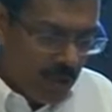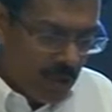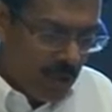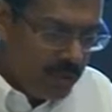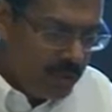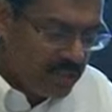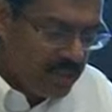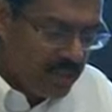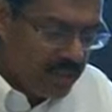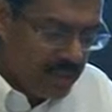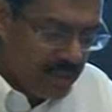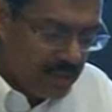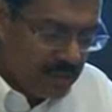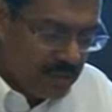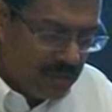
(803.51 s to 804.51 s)
Obviously,
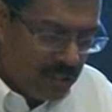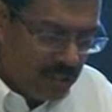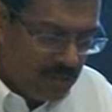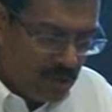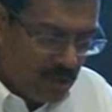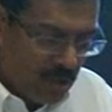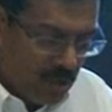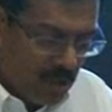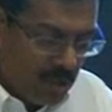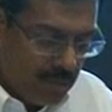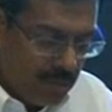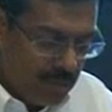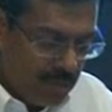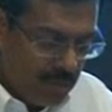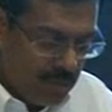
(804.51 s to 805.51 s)
the other things are
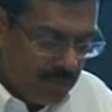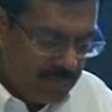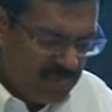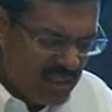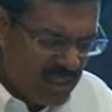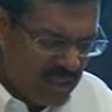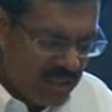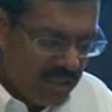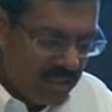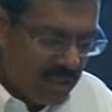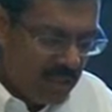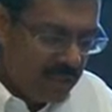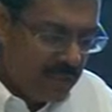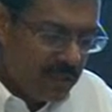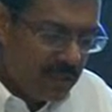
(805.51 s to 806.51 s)
all very
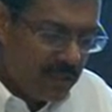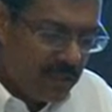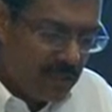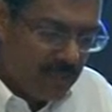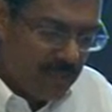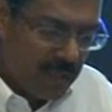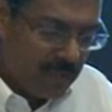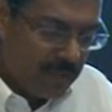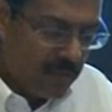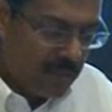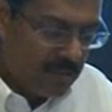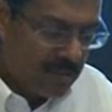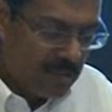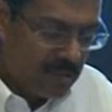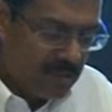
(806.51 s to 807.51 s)
relevant in a
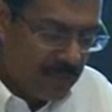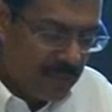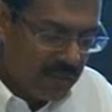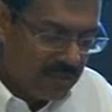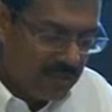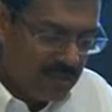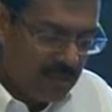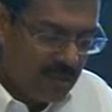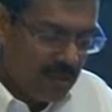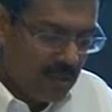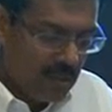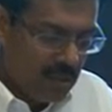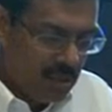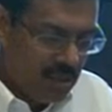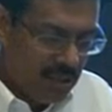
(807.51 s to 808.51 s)
manufacturing space.
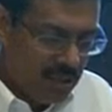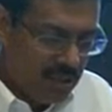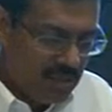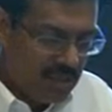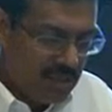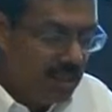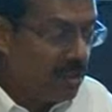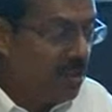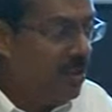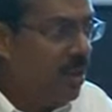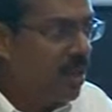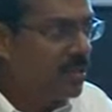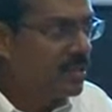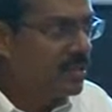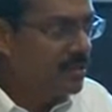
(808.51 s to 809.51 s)
Reducing the
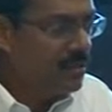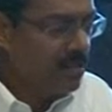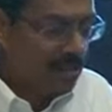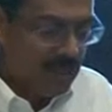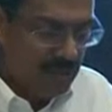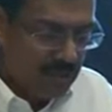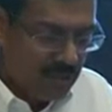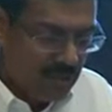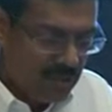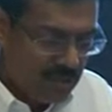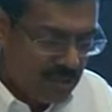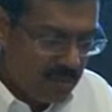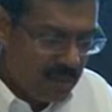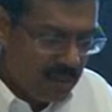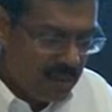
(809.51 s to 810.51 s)
cost
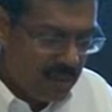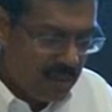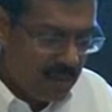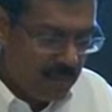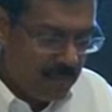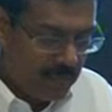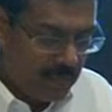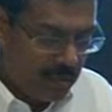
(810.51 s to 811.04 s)
continues to be there.